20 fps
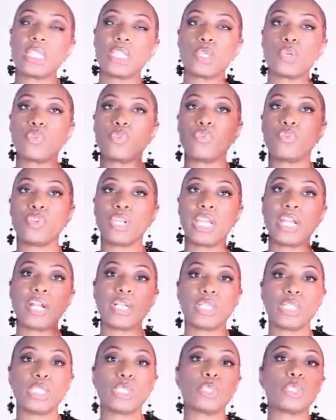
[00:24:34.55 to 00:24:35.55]
a little
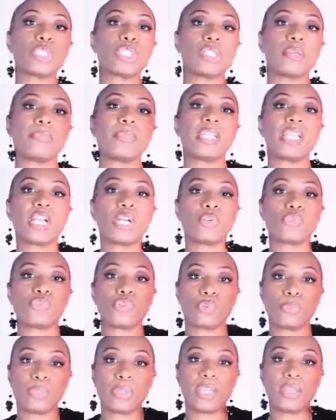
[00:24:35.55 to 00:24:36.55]
flair and a little something
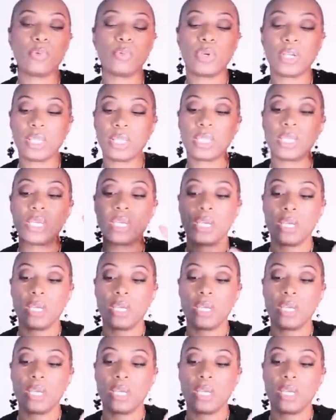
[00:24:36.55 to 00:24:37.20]
extra to play with.